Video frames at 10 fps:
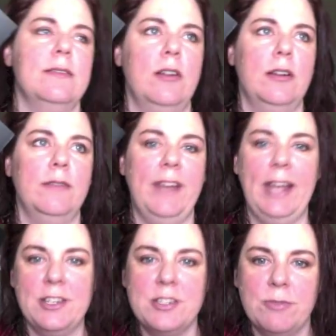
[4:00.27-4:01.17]
on
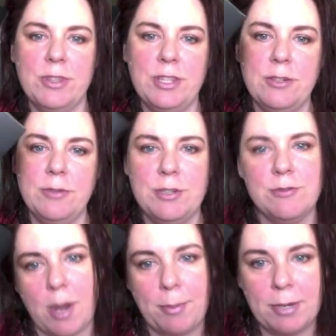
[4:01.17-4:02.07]
vacation with you and you
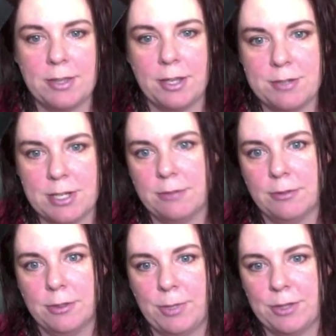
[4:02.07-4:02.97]
drop it in the hotel
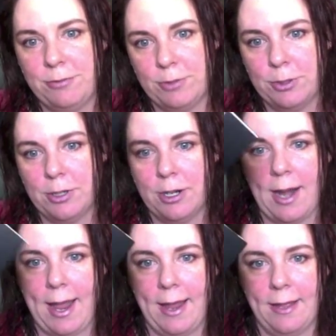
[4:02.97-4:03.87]
room on the floor
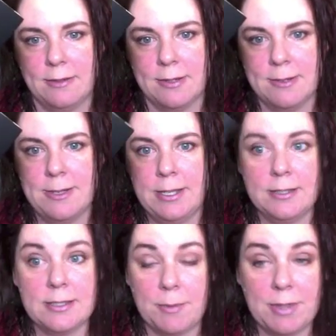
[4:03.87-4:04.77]
and
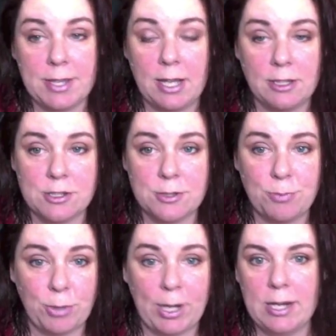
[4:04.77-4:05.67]
some of the colors
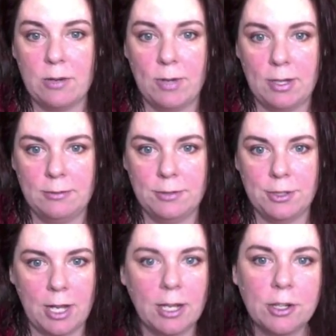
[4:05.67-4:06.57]
break, well, you're
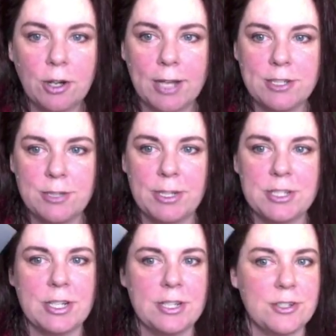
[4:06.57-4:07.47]
not going to cry too
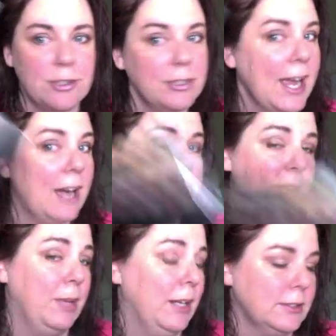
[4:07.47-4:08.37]
much because you're only out
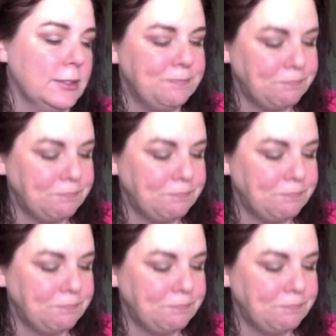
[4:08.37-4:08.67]
$5.